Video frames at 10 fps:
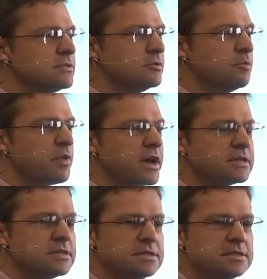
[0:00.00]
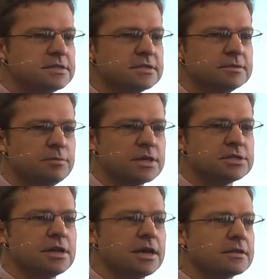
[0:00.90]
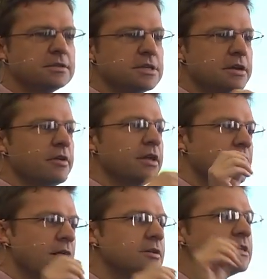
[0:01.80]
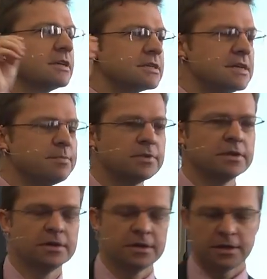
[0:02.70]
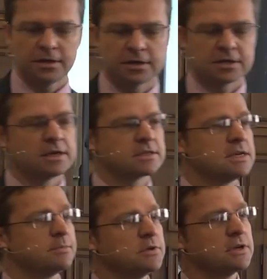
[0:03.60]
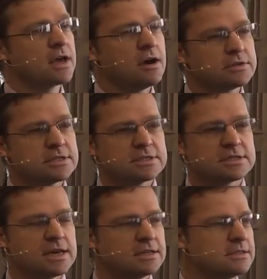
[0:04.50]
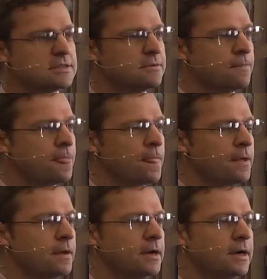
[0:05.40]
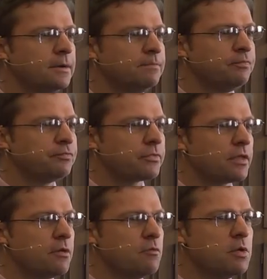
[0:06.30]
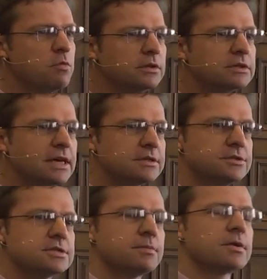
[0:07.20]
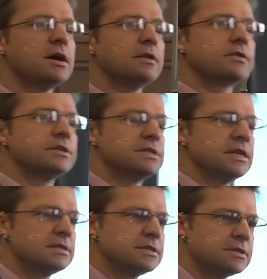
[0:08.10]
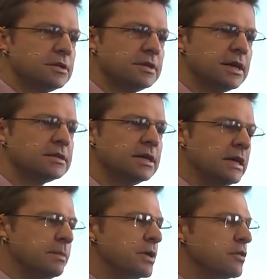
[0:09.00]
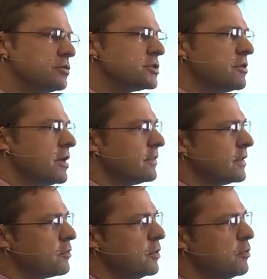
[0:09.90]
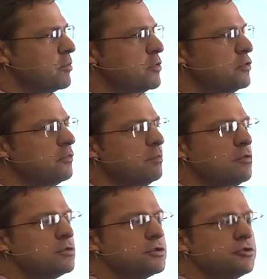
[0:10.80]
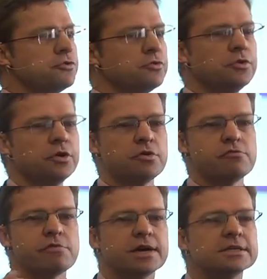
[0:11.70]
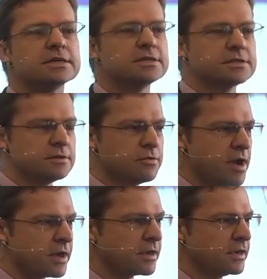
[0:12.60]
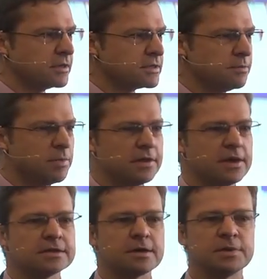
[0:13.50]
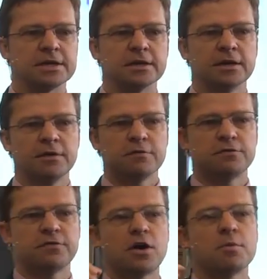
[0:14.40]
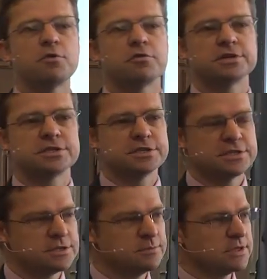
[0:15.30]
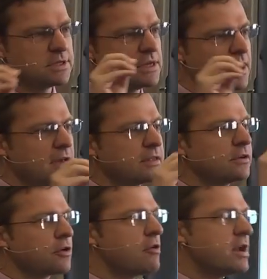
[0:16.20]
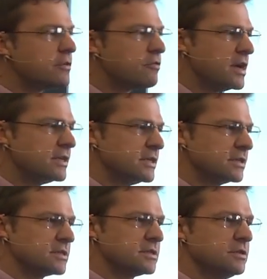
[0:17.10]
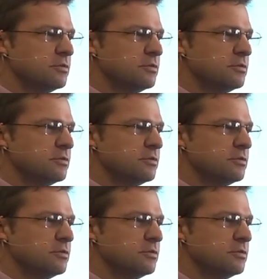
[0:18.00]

or practices, much like the generally accounting accept, ac accepted accounting standards. Um, we will get to some kind of consensus on that, but also I think we will move more to ratings than rankings. And by that I mean far more a system that's like the credit ratings